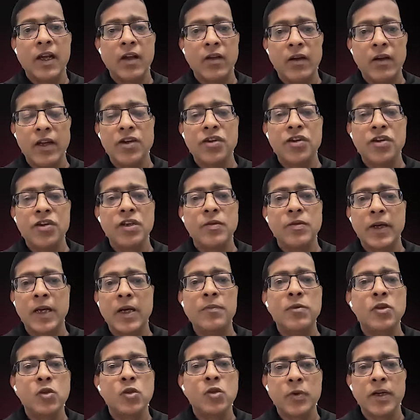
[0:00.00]
other regulations
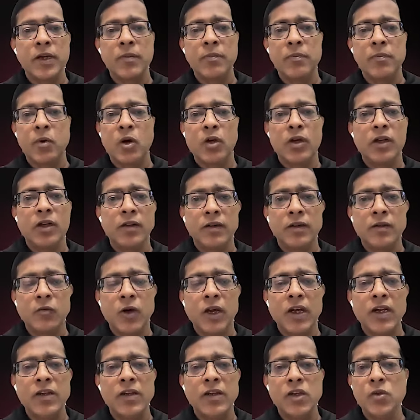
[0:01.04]
become super important.
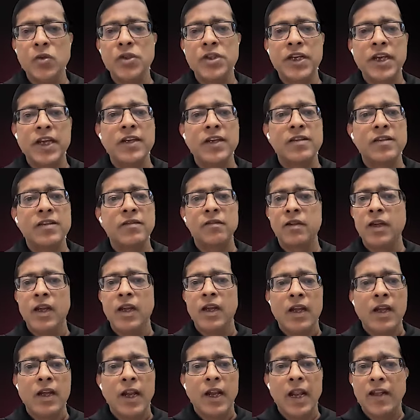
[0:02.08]
One use case
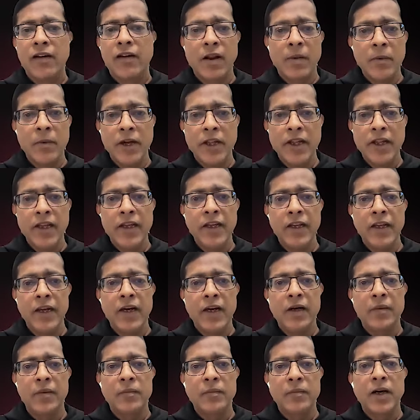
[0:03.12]
like
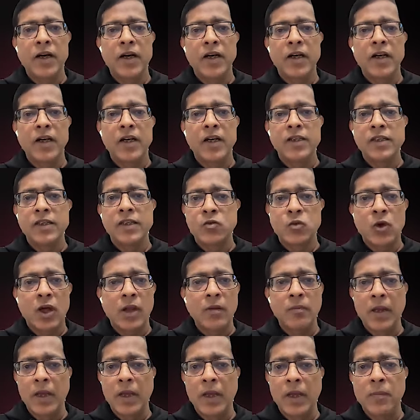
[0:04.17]
Remedy is
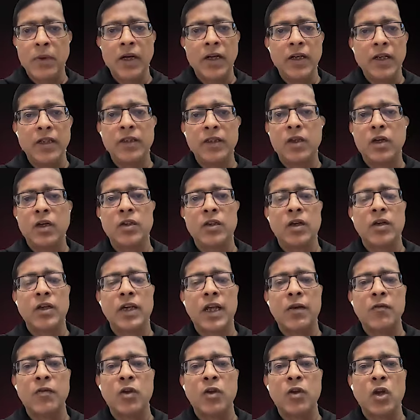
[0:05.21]
one big builder
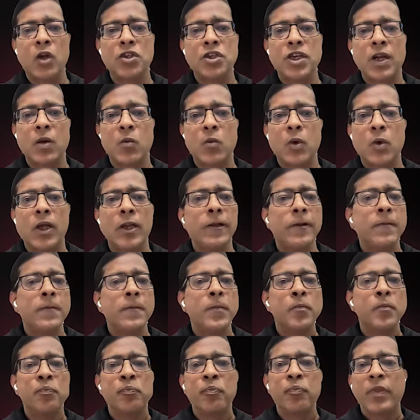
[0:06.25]
on Avalanche L1.
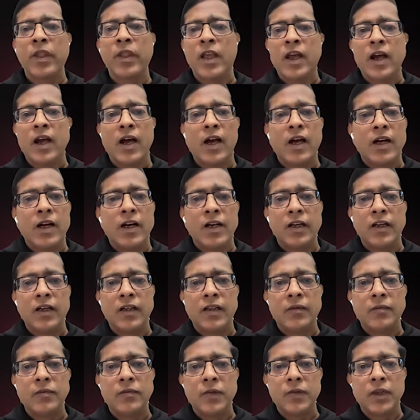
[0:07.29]

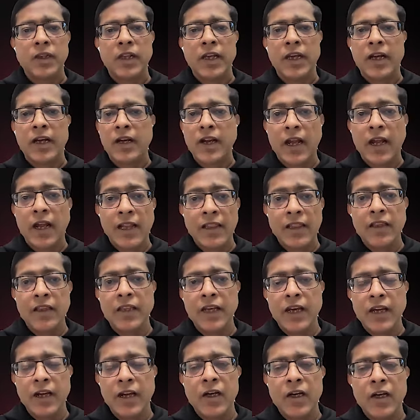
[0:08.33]
They
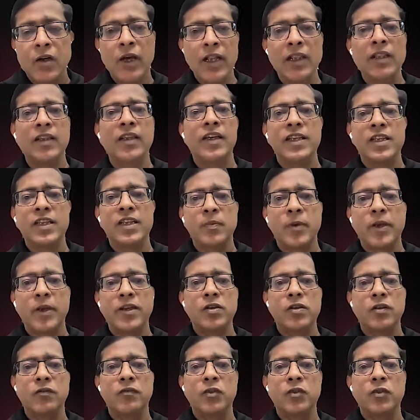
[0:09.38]
are into healthcare
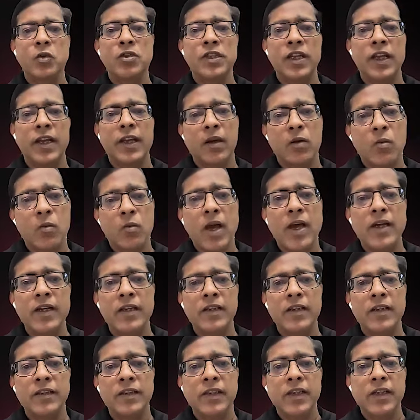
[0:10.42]
space. So of course, they
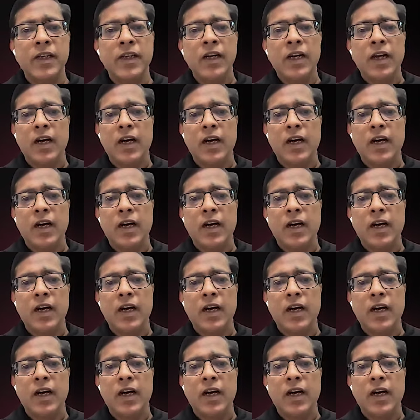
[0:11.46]
require